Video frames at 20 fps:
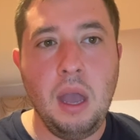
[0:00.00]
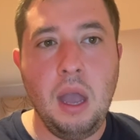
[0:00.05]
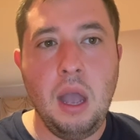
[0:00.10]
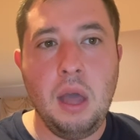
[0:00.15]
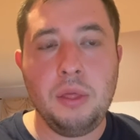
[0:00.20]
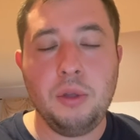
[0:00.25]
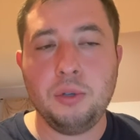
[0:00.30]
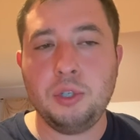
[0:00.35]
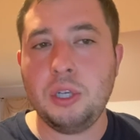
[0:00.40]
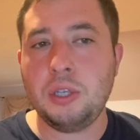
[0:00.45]

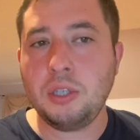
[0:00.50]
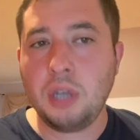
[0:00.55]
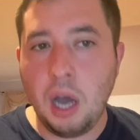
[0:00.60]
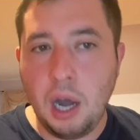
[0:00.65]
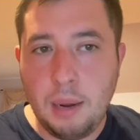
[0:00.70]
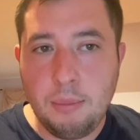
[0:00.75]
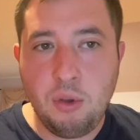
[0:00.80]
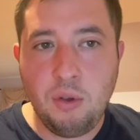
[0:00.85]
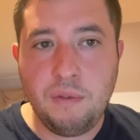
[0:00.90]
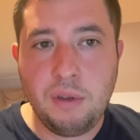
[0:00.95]
There's a ton
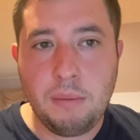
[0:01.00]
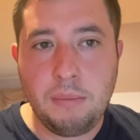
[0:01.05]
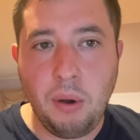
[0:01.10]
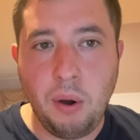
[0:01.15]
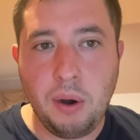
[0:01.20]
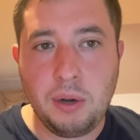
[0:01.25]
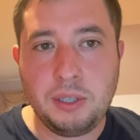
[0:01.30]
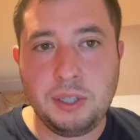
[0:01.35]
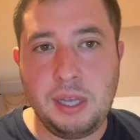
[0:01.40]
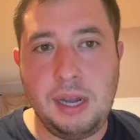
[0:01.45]
of moving
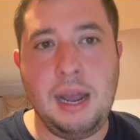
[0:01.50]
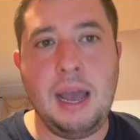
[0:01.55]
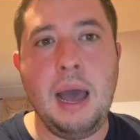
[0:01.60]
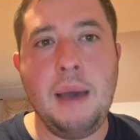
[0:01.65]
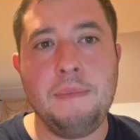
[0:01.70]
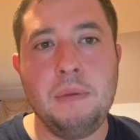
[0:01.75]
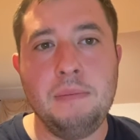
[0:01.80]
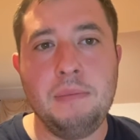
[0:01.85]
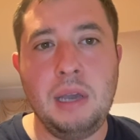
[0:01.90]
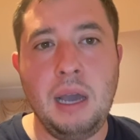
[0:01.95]
parts that
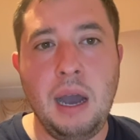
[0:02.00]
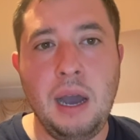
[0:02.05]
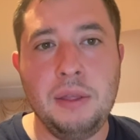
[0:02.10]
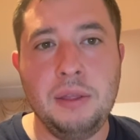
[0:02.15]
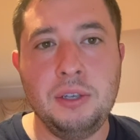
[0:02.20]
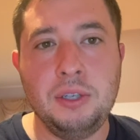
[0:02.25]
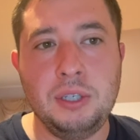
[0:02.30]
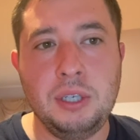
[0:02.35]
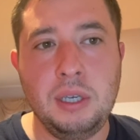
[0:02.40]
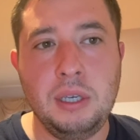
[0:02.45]
happen behind the
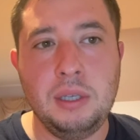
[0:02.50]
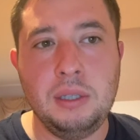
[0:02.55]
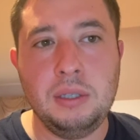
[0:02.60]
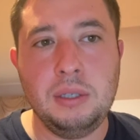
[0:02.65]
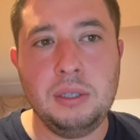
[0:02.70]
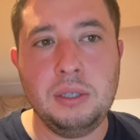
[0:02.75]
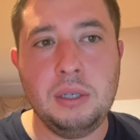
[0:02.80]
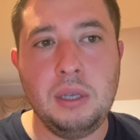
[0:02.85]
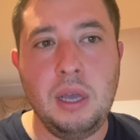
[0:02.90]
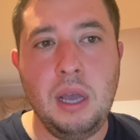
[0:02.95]

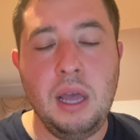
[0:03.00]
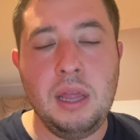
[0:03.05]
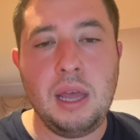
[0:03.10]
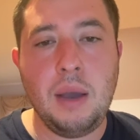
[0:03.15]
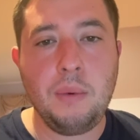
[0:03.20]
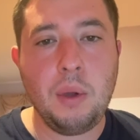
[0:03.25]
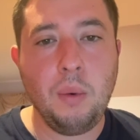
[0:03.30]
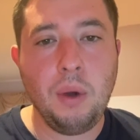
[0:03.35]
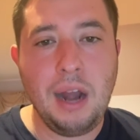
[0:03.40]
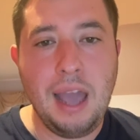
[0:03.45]
scenes that
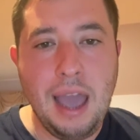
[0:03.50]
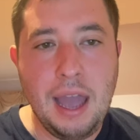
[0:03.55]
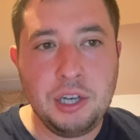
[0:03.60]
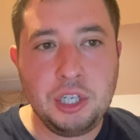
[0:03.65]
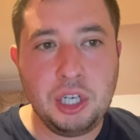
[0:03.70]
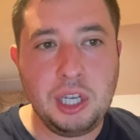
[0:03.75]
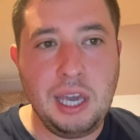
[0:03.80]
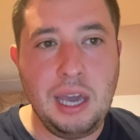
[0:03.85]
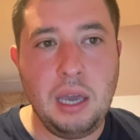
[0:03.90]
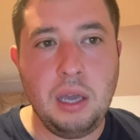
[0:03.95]
we want to
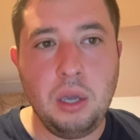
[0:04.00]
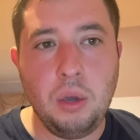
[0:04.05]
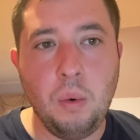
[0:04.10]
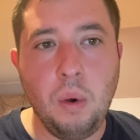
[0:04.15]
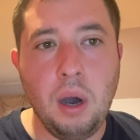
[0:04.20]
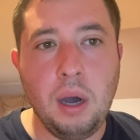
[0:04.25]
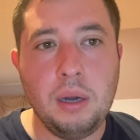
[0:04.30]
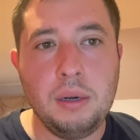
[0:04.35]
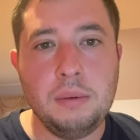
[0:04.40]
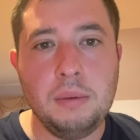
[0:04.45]
educate you
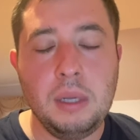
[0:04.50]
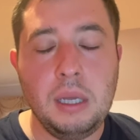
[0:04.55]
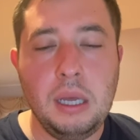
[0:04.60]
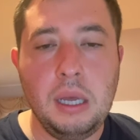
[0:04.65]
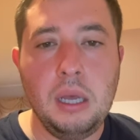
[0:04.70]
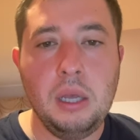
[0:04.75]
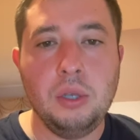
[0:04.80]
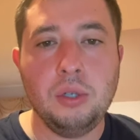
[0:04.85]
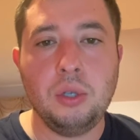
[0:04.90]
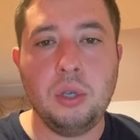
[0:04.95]
on
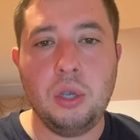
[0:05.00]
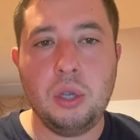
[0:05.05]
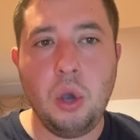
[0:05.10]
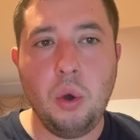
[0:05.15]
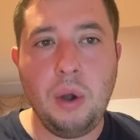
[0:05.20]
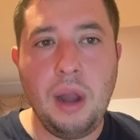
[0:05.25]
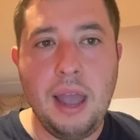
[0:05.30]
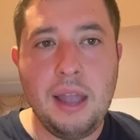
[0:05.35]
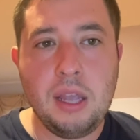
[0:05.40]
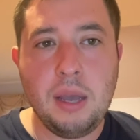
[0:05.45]
so you
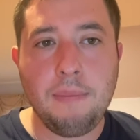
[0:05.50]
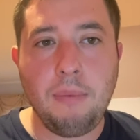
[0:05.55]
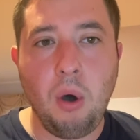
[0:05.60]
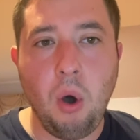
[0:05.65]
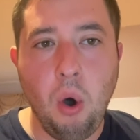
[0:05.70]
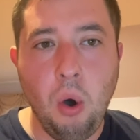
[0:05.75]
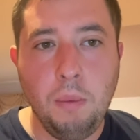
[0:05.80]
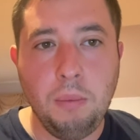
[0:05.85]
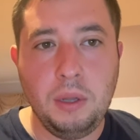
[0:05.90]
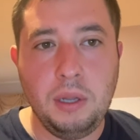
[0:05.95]
don't end up
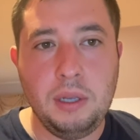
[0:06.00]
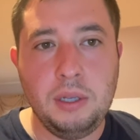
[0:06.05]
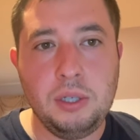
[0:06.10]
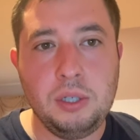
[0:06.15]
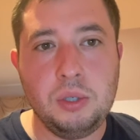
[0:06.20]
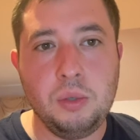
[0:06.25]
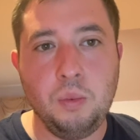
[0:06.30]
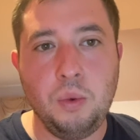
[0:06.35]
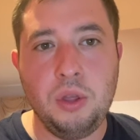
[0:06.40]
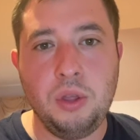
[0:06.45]

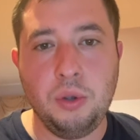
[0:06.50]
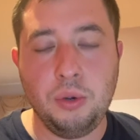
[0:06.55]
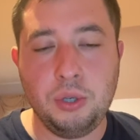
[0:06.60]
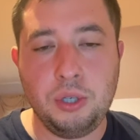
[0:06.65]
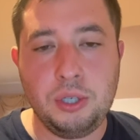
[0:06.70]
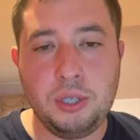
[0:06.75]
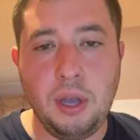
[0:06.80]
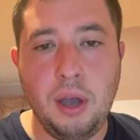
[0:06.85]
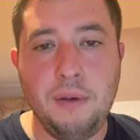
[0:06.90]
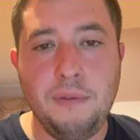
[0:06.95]
homeless with your
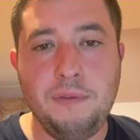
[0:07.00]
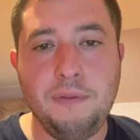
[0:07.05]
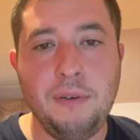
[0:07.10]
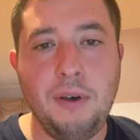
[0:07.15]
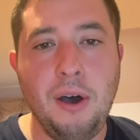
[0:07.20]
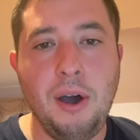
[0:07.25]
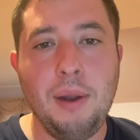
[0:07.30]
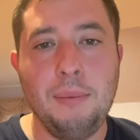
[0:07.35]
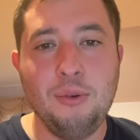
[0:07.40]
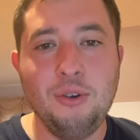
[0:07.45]
stuff
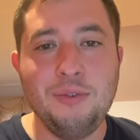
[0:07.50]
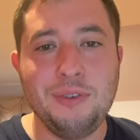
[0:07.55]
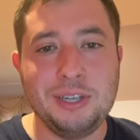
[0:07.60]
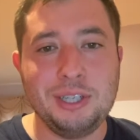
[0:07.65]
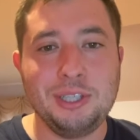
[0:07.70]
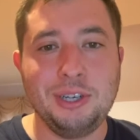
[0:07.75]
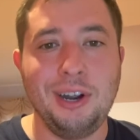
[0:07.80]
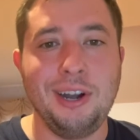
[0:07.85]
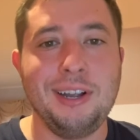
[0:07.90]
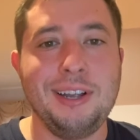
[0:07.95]
on a moving
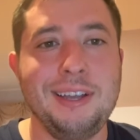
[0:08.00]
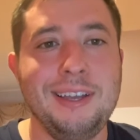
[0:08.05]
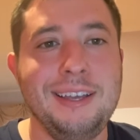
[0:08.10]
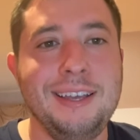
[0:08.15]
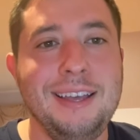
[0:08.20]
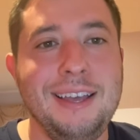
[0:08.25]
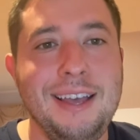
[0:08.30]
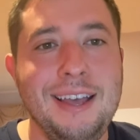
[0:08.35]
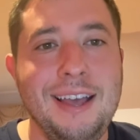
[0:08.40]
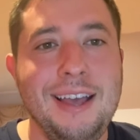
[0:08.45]
truck.
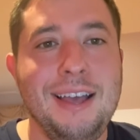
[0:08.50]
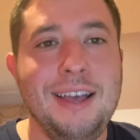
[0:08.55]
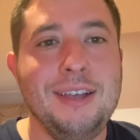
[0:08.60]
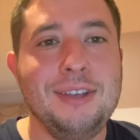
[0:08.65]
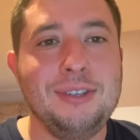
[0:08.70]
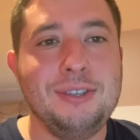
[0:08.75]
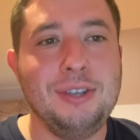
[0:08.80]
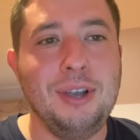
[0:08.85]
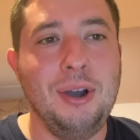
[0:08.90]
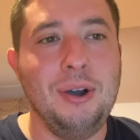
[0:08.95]

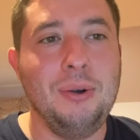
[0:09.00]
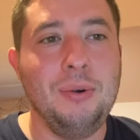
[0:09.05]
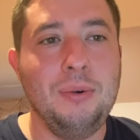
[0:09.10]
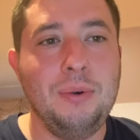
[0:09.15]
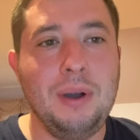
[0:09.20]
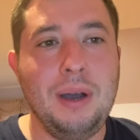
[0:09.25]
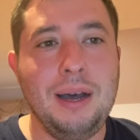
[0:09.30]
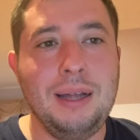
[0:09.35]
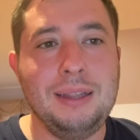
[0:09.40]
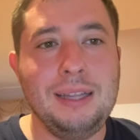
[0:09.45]
So
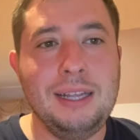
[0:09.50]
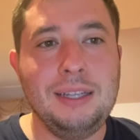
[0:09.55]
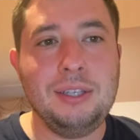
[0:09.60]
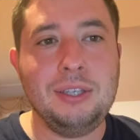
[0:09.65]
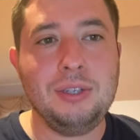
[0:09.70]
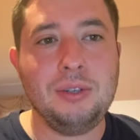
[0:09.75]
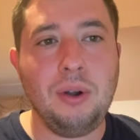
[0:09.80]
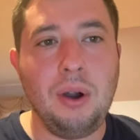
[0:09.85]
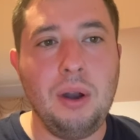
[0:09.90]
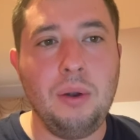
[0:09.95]
let's
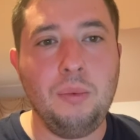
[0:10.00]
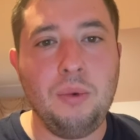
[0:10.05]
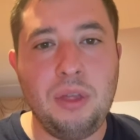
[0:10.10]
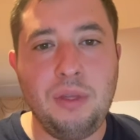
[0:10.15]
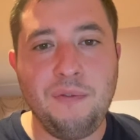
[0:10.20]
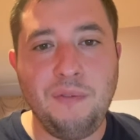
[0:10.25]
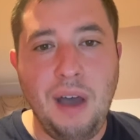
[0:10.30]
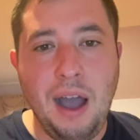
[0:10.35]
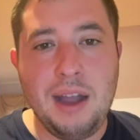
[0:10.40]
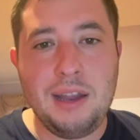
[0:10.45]
start with
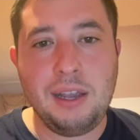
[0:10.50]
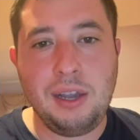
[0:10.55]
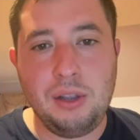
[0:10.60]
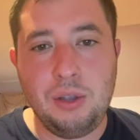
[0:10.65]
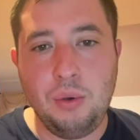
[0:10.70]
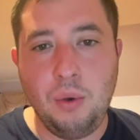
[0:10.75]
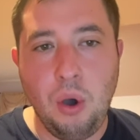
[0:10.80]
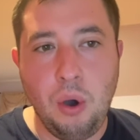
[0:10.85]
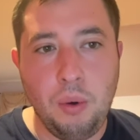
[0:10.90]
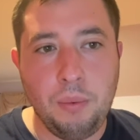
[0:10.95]
finding a
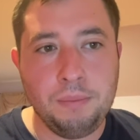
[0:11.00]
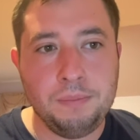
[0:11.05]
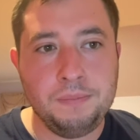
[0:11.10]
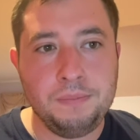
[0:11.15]
new home.